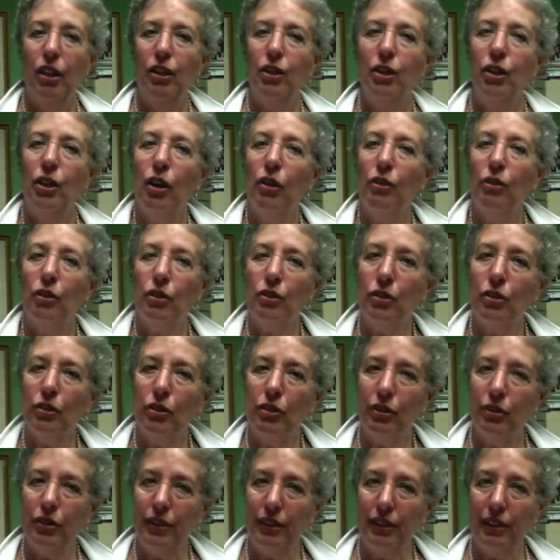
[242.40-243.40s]
Notice
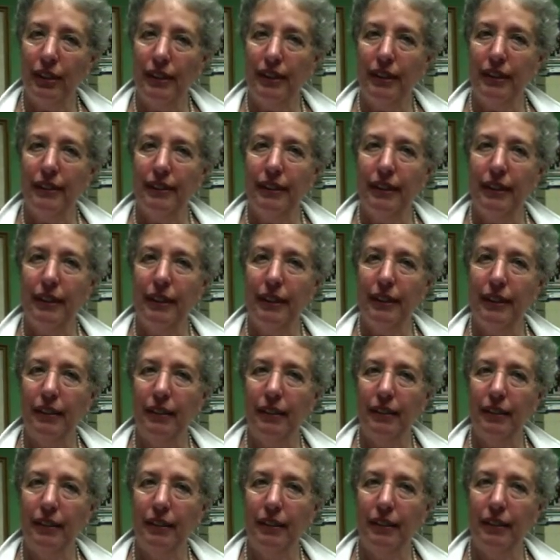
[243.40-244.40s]
who's in the scene.
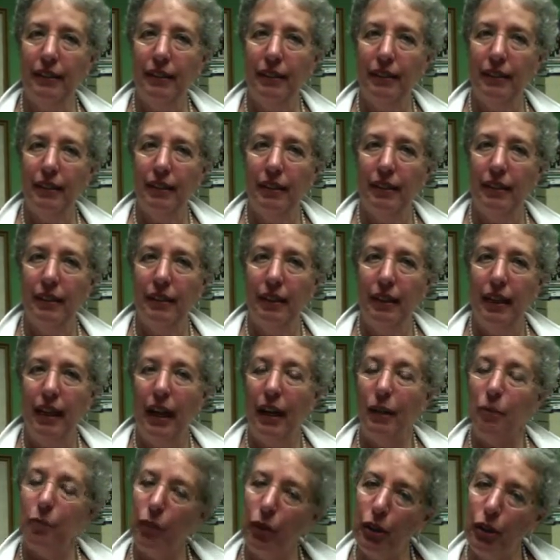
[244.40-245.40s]

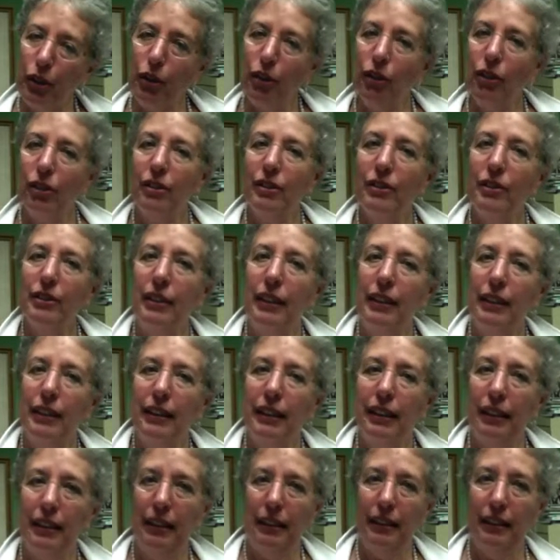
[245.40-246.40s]
Put your
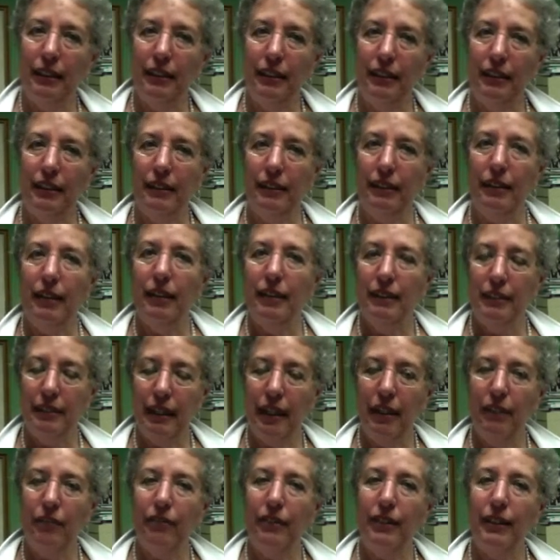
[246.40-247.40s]

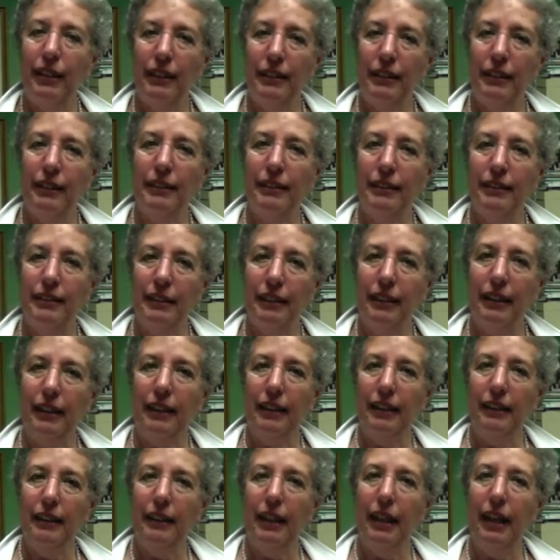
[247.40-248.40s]
self in the
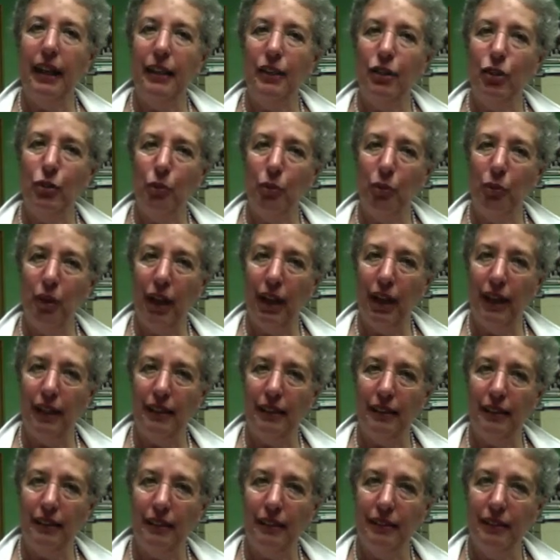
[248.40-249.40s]
scene as well.
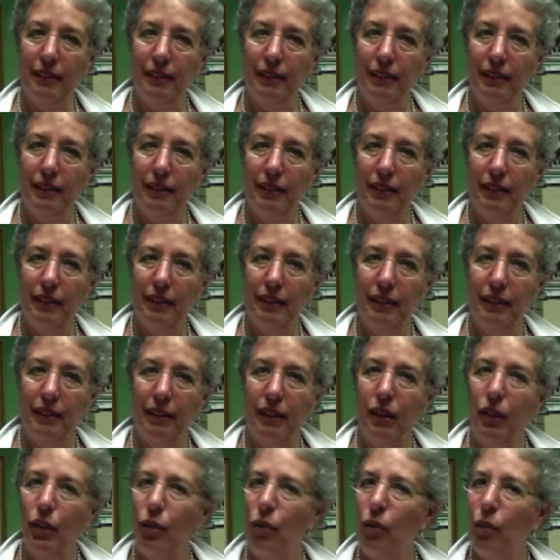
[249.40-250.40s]

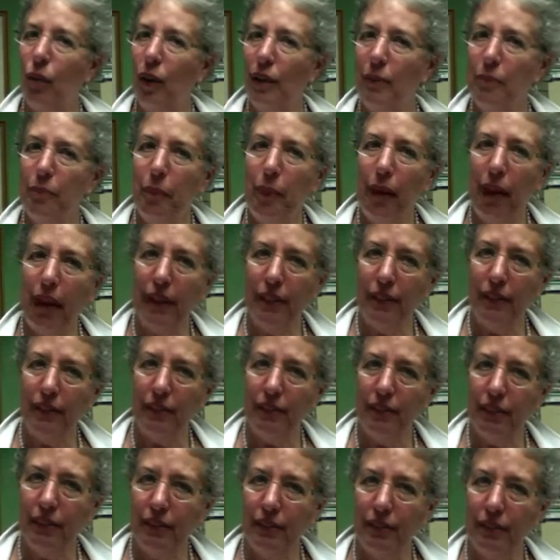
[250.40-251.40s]
What bothers
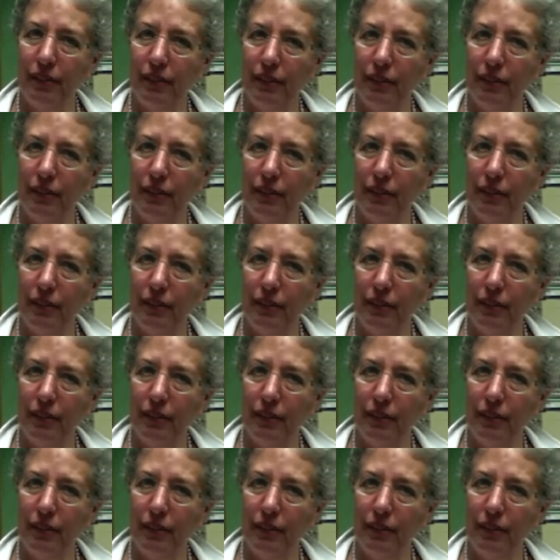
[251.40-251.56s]
you?